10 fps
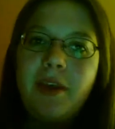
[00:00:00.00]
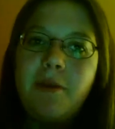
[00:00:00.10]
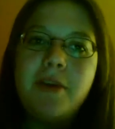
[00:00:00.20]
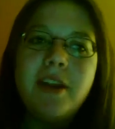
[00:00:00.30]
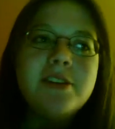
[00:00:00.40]
I
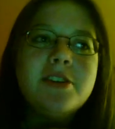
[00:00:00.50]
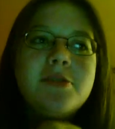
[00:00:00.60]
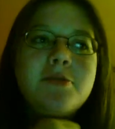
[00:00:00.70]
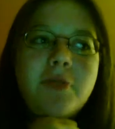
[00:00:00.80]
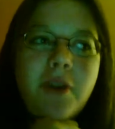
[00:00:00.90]
mean, it's just
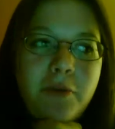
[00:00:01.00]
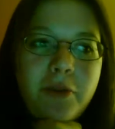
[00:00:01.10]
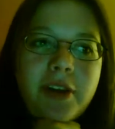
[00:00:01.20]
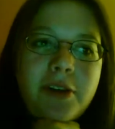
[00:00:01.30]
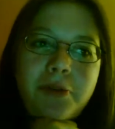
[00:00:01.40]
a
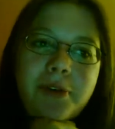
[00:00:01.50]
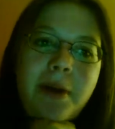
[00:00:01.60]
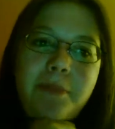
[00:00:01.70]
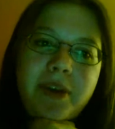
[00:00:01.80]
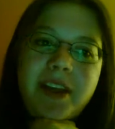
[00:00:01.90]
really cool
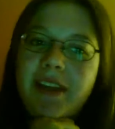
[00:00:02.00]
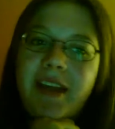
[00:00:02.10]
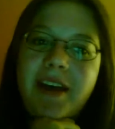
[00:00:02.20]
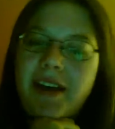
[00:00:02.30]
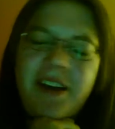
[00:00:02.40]
company
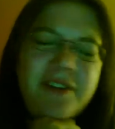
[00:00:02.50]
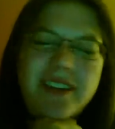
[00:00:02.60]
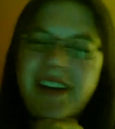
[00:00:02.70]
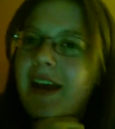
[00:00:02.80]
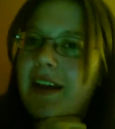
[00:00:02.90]
that I don't
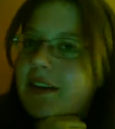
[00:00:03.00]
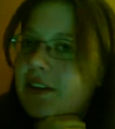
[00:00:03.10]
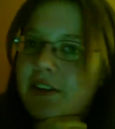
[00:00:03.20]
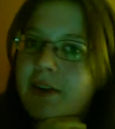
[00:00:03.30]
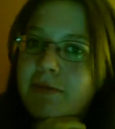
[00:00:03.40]
think any
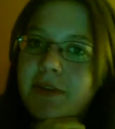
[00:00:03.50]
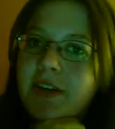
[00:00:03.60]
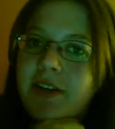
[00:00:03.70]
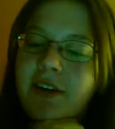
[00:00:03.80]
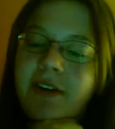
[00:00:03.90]
other company
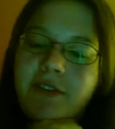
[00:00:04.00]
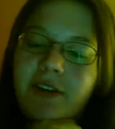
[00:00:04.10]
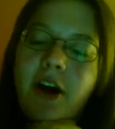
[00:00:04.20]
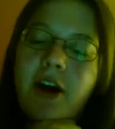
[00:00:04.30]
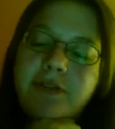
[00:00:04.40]
could ever
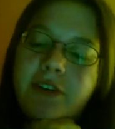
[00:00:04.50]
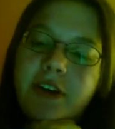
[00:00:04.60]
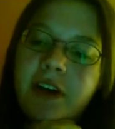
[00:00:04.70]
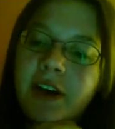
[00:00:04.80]
offer.